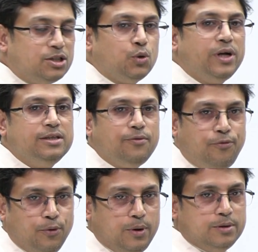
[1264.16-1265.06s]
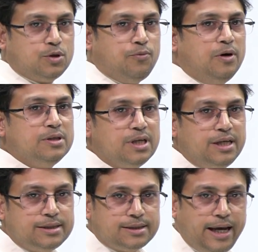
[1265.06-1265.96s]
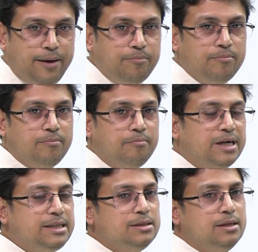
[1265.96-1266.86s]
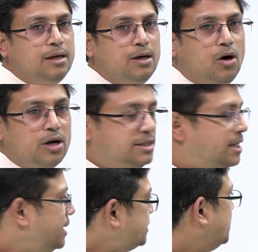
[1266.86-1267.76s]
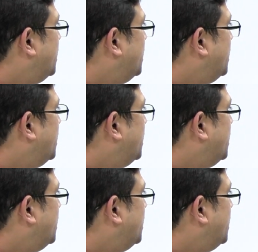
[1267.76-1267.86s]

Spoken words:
storage of food. So function is same but origin is